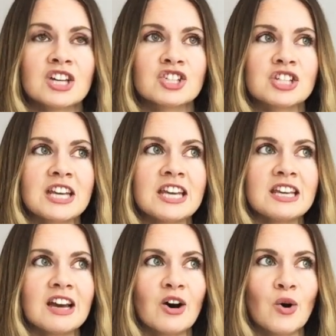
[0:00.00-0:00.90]

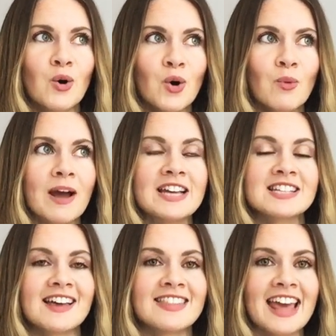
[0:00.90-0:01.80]
She
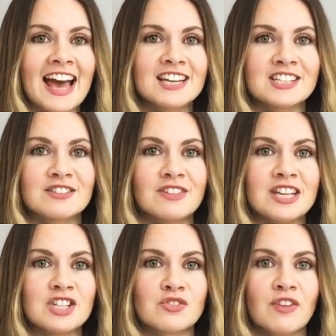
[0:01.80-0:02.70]
always at the end of
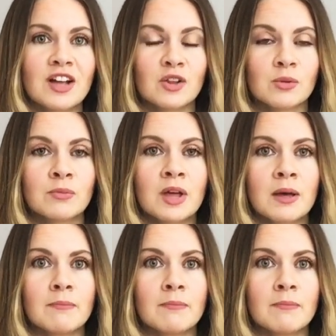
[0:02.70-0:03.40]
each film